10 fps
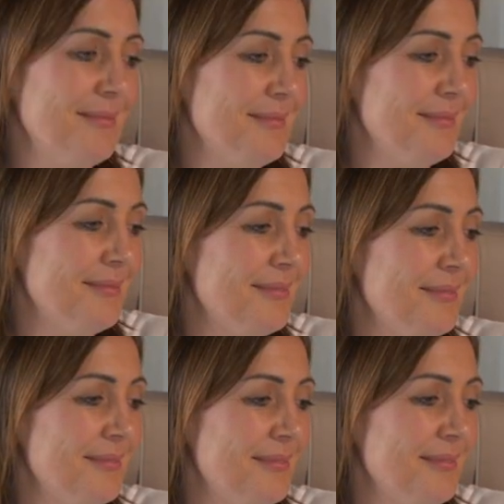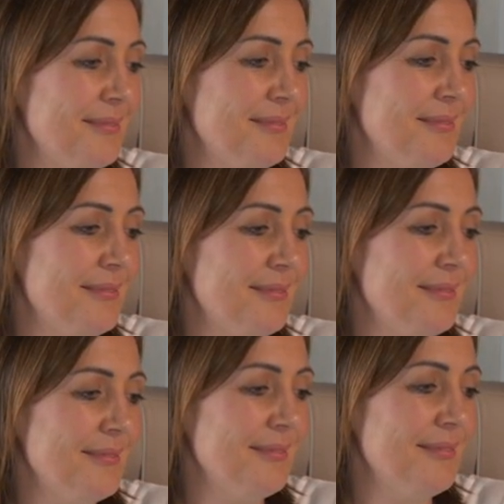
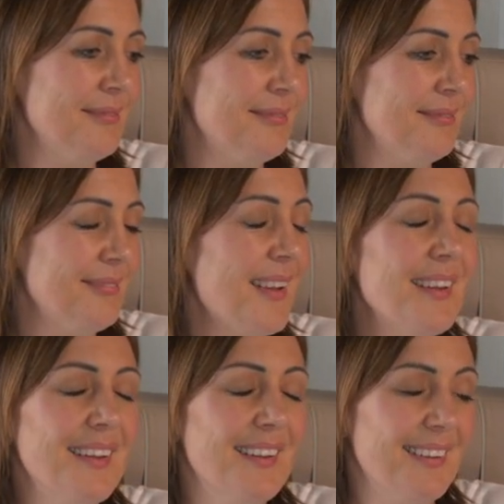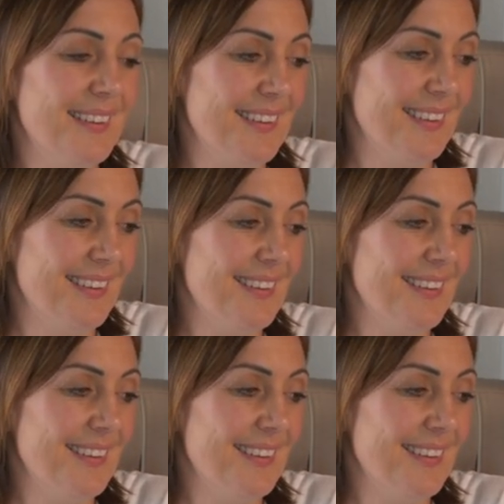This person isn't speaking.